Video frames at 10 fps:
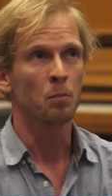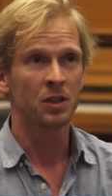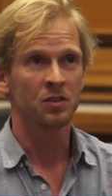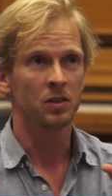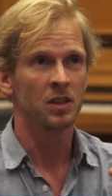
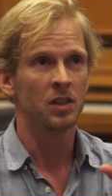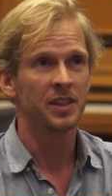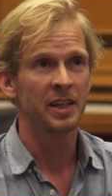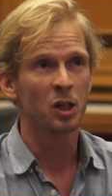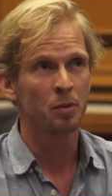But
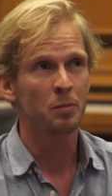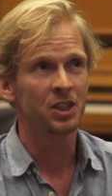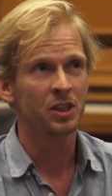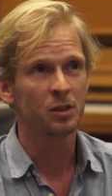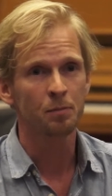they got
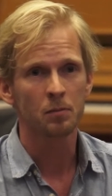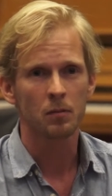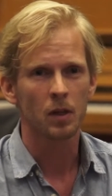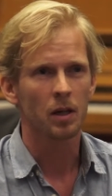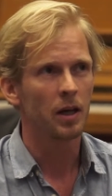permission,
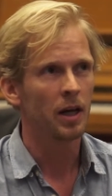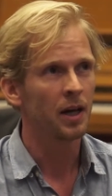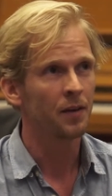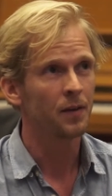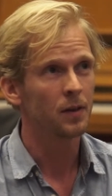
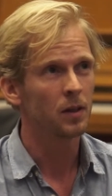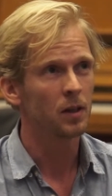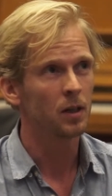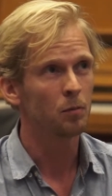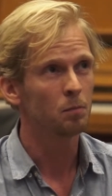and
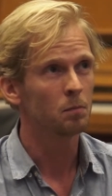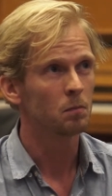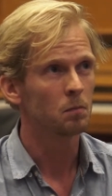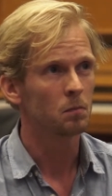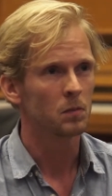
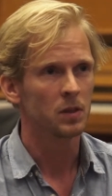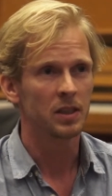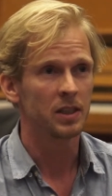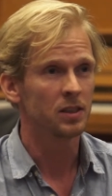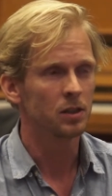
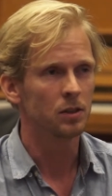yeah.